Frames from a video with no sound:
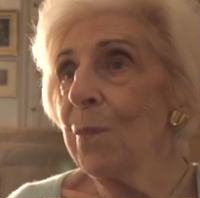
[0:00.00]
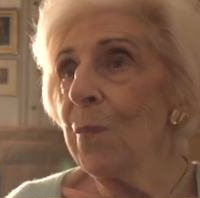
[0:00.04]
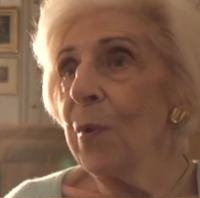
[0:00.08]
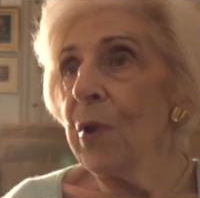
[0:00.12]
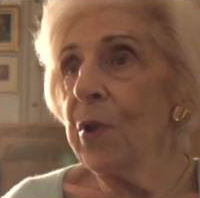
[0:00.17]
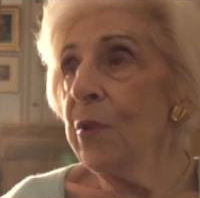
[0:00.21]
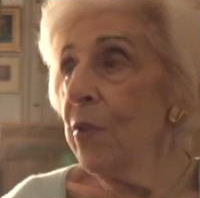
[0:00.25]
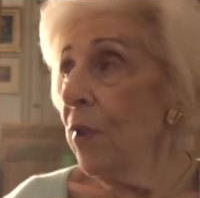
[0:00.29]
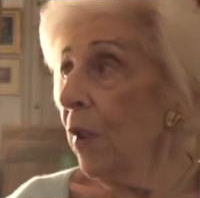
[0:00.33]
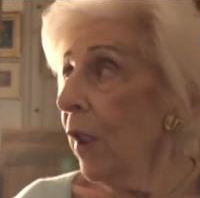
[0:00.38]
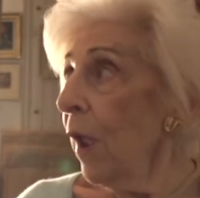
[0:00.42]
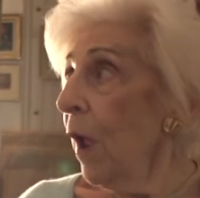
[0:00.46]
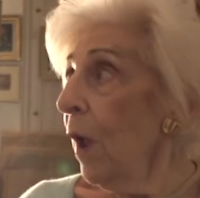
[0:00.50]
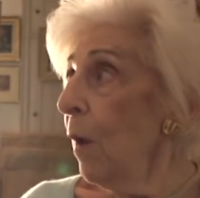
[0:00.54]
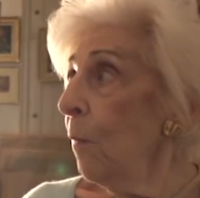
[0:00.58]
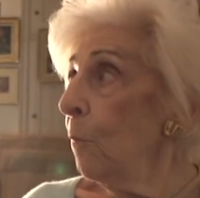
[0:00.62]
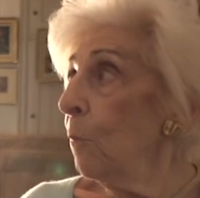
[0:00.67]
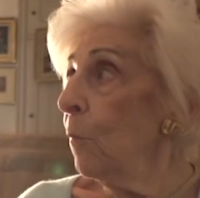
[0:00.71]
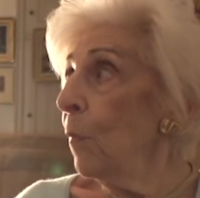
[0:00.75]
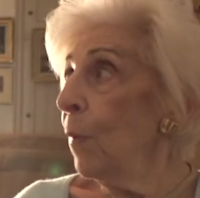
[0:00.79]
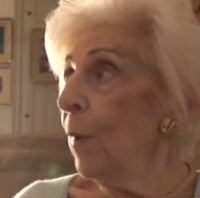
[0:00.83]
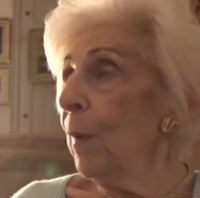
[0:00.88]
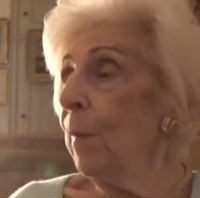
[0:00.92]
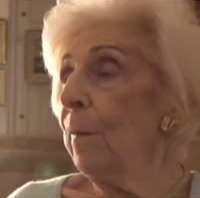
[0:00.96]
It's a
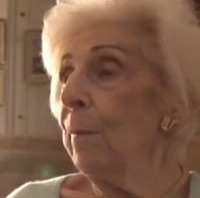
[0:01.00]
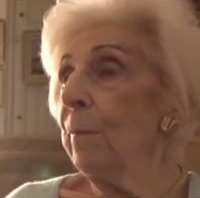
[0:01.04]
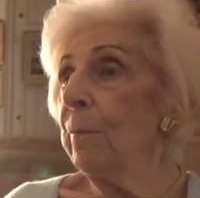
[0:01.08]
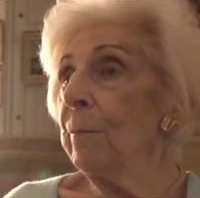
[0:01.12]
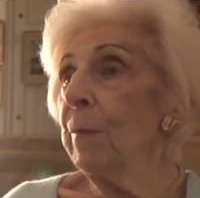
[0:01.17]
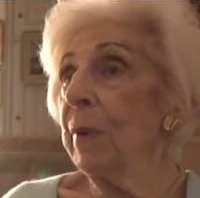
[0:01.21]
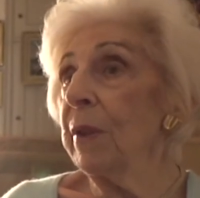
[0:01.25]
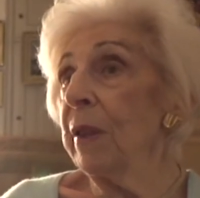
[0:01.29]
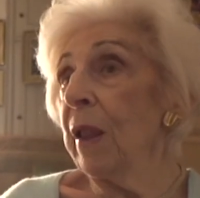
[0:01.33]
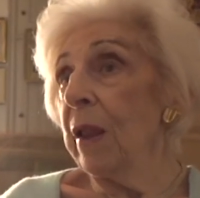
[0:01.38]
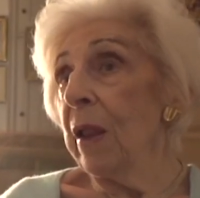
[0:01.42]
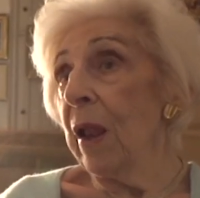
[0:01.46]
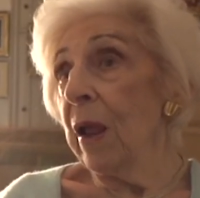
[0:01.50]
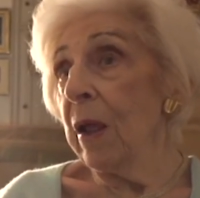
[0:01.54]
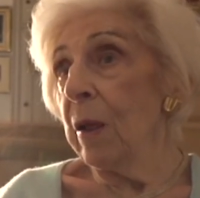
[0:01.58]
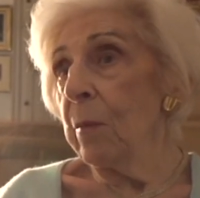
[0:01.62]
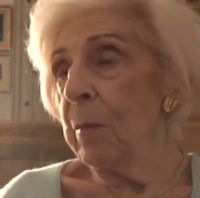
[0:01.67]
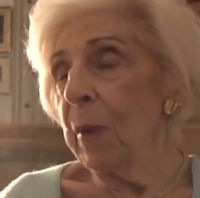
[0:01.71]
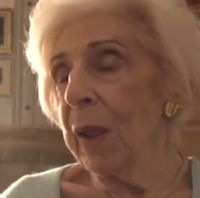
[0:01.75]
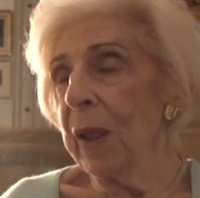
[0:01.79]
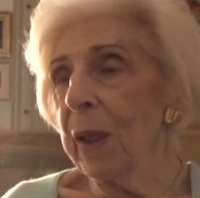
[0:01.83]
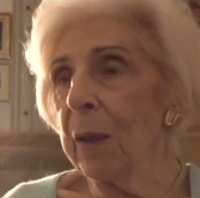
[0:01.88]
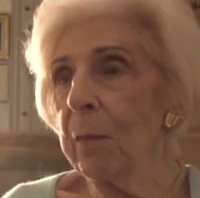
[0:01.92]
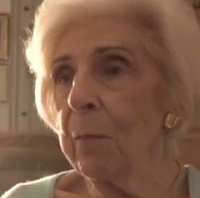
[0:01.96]
gamble, but then I
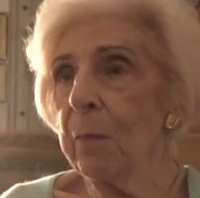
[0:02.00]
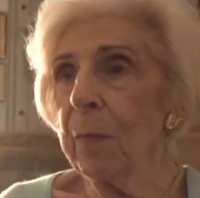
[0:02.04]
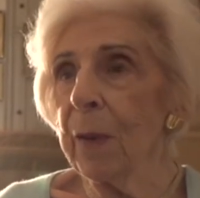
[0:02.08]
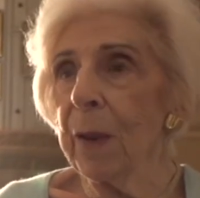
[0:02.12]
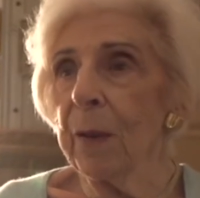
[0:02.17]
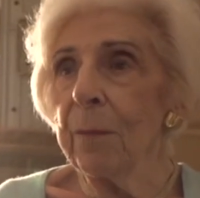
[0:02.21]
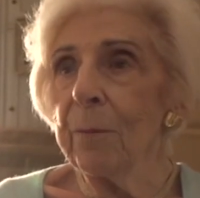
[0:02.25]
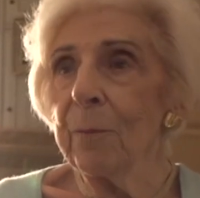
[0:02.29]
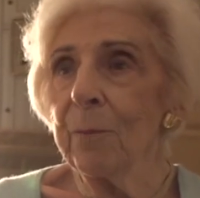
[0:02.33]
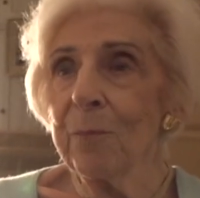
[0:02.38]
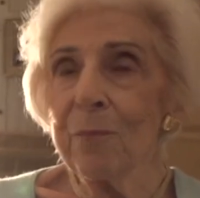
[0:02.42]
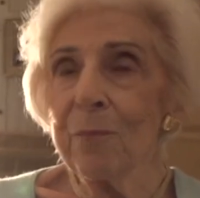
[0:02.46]
am a gambler.